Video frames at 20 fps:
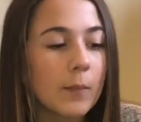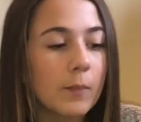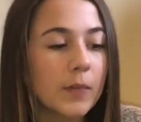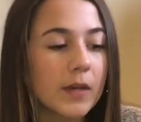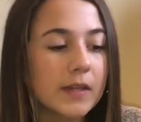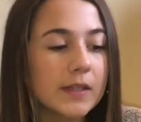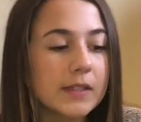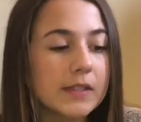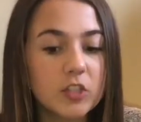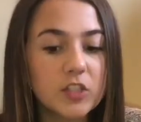
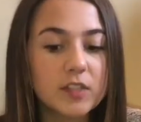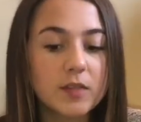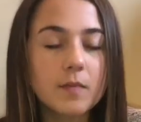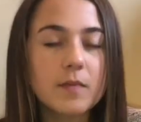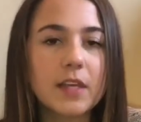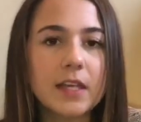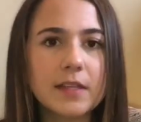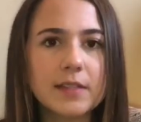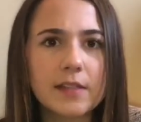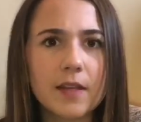but just
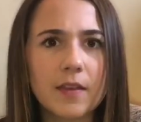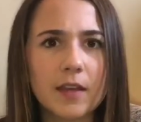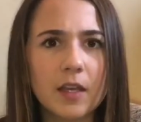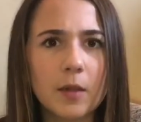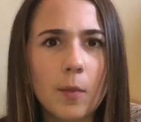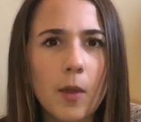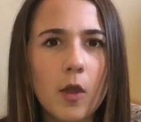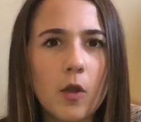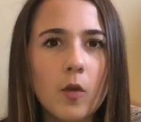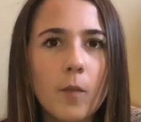some things to
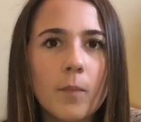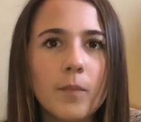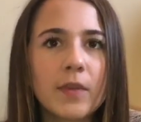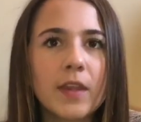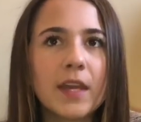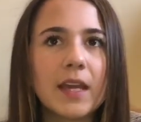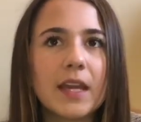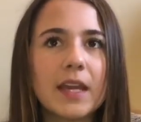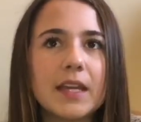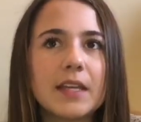think about
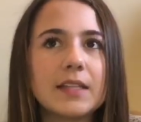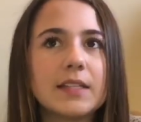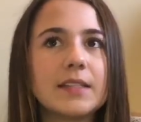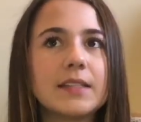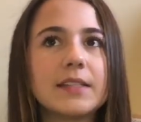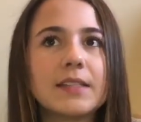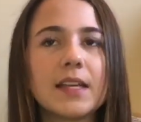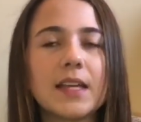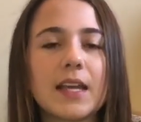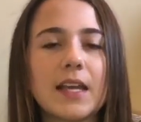
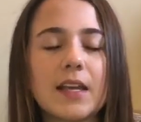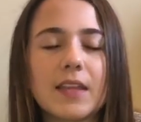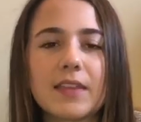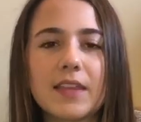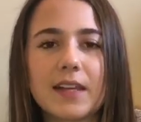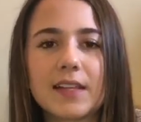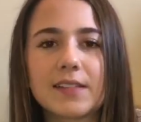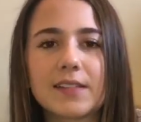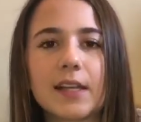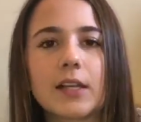is
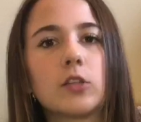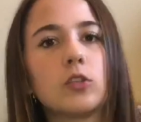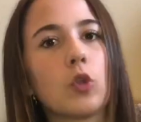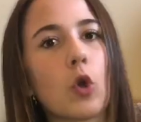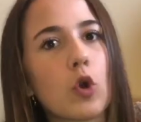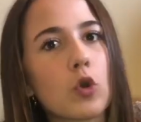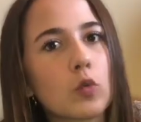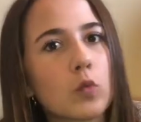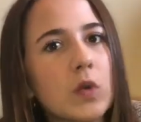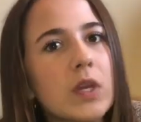things like
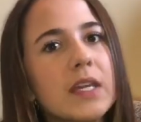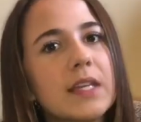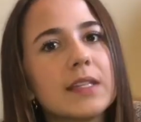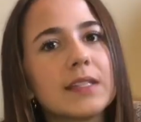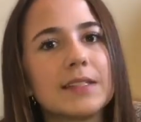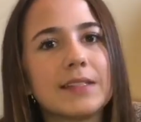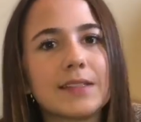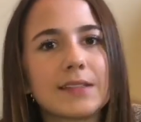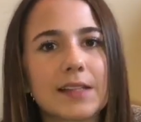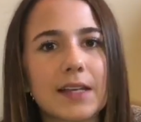long
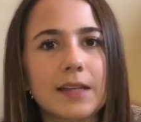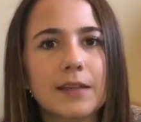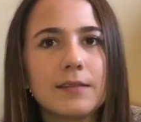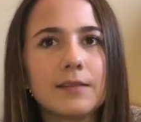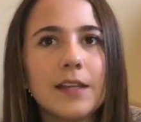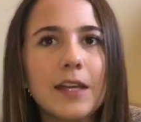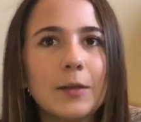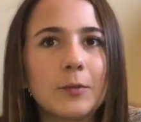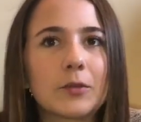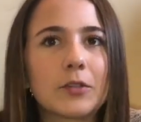weekends, like
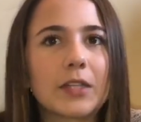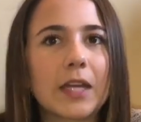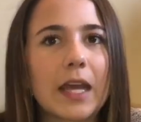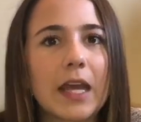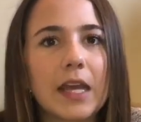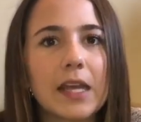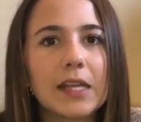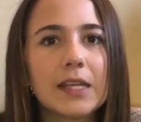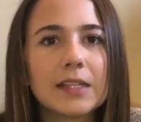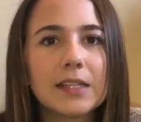Labor
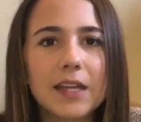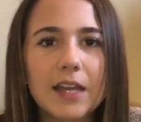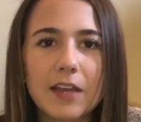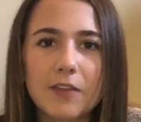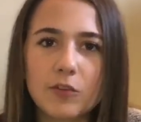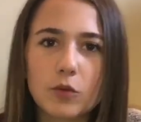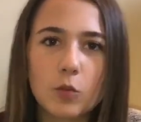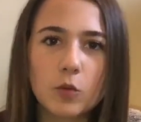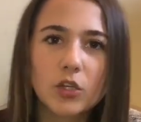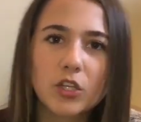Day.
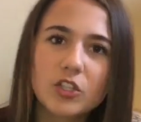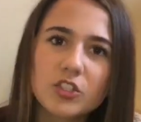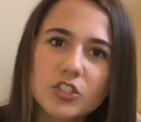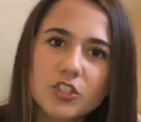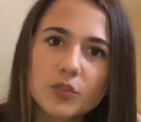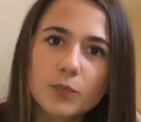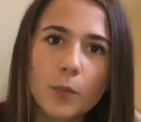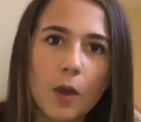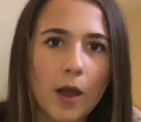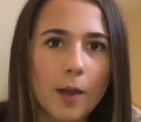If you want to
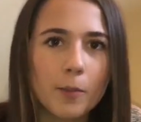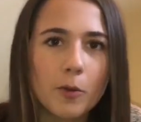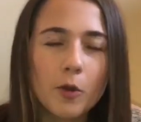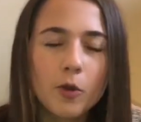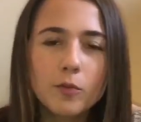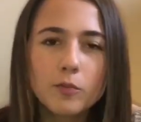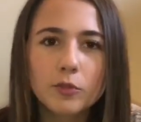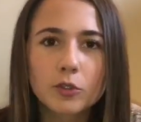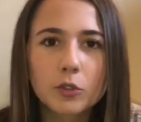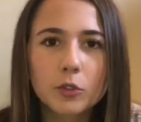just pop
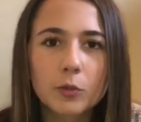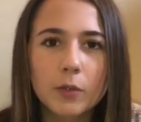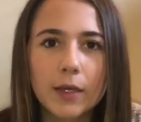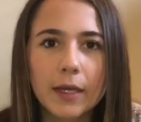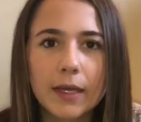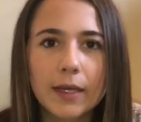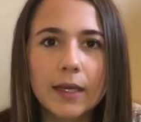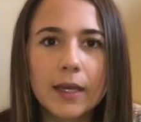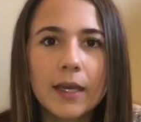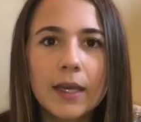home real
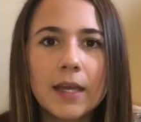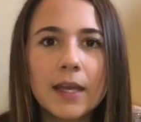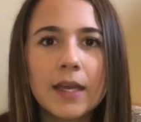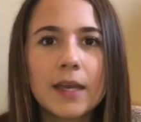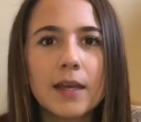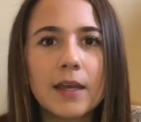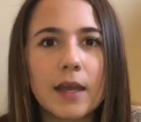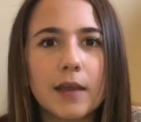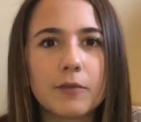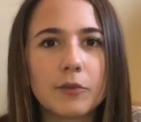quick,
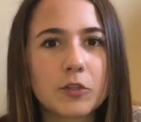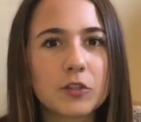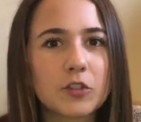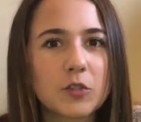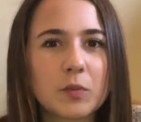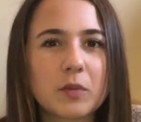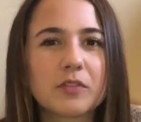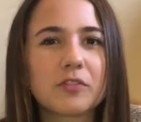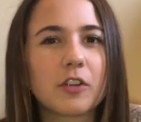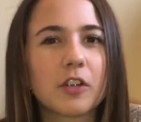if you're
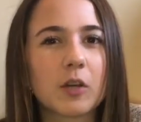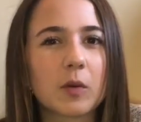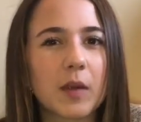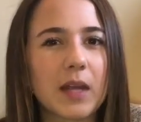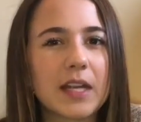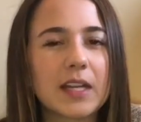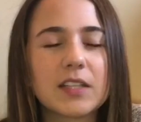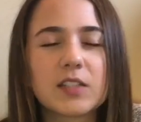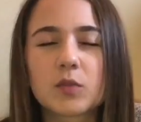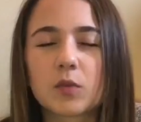super far
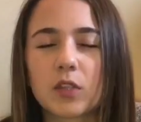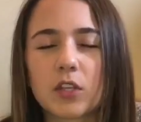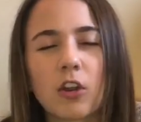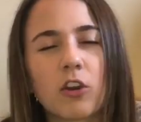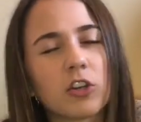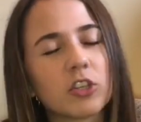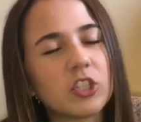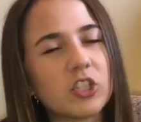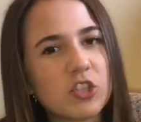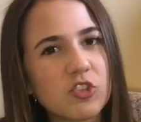away, it's really
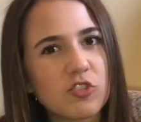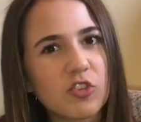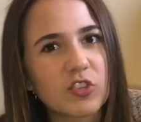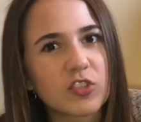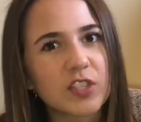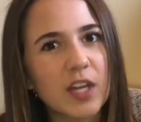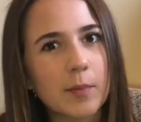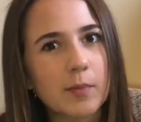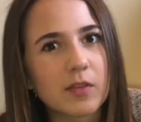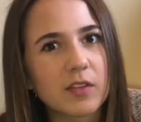hard to do
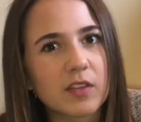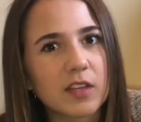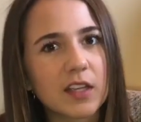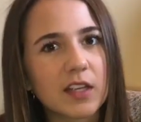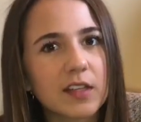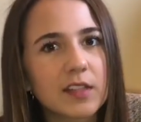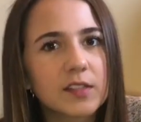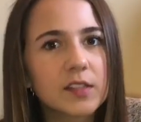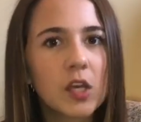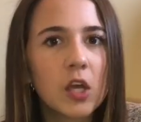those type of
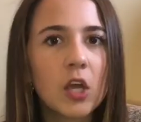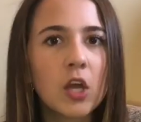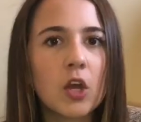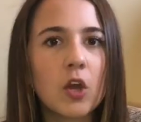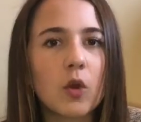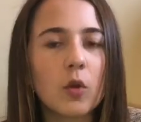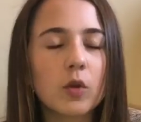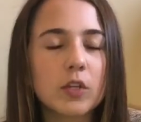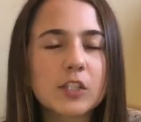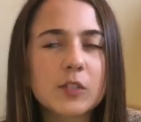things.
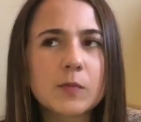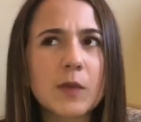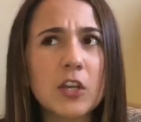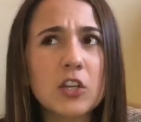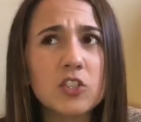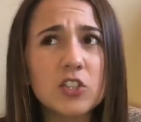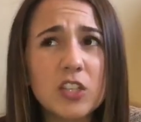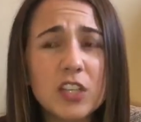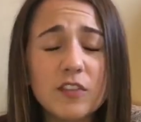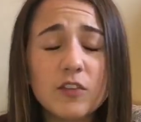Or
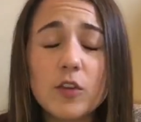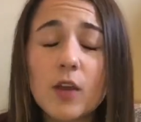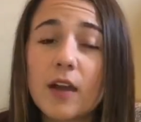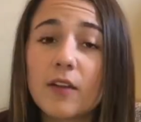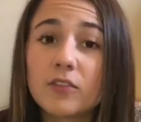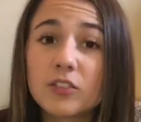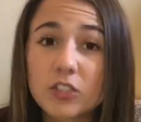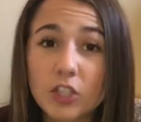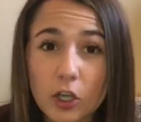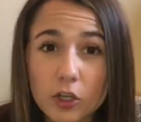especially if you
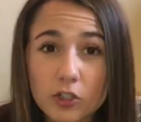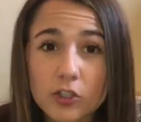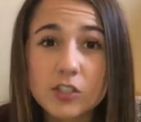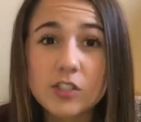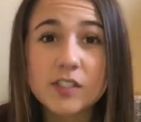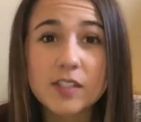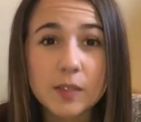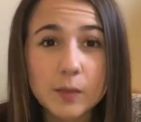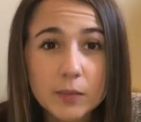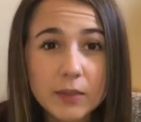have younger
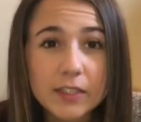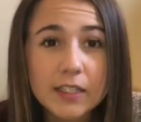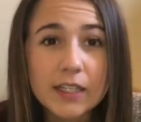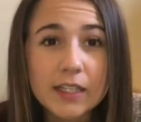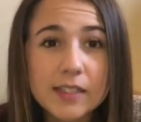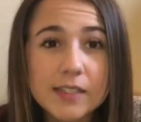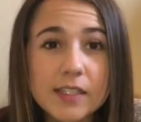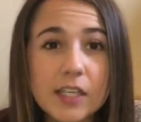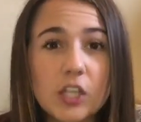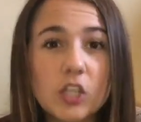
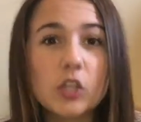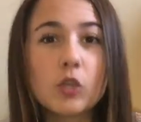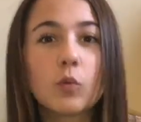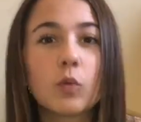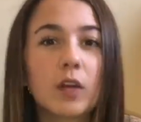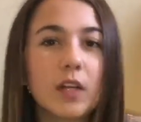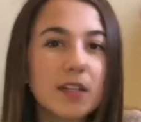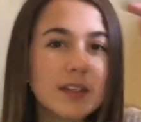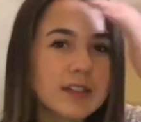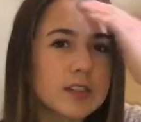siblings and you
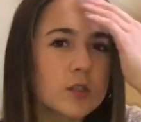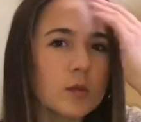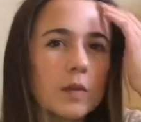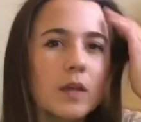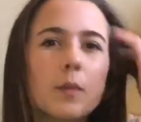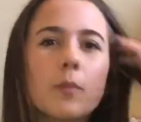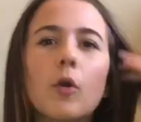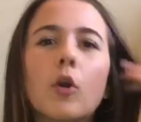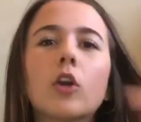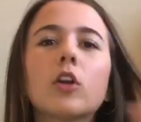want to still
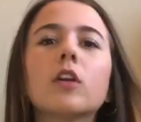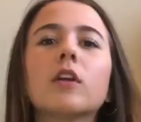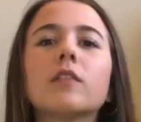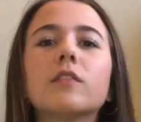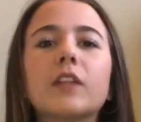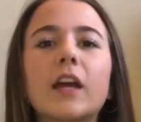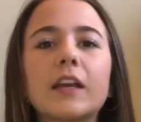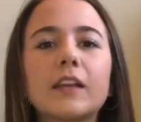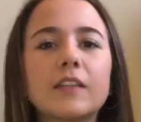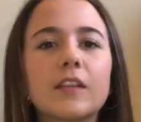be a part
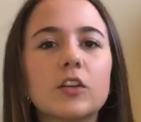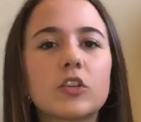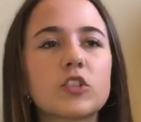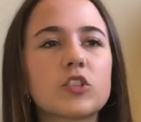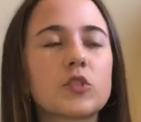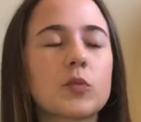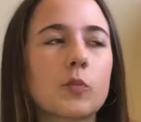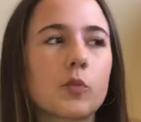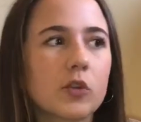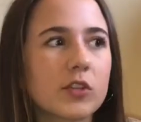of like their
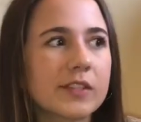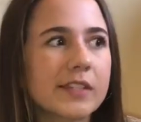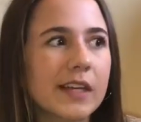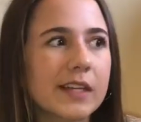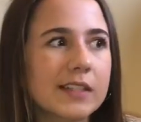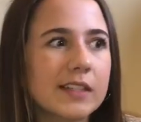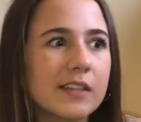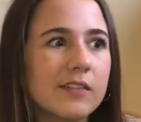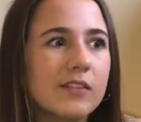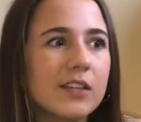sports
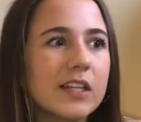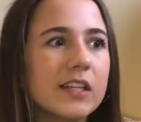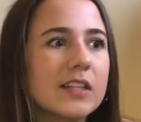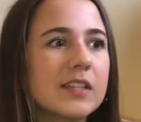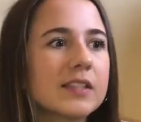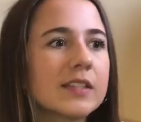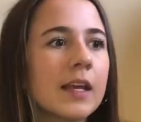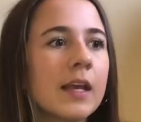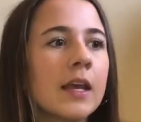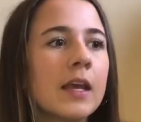
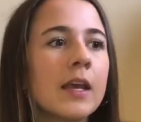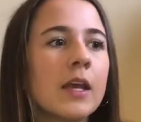activities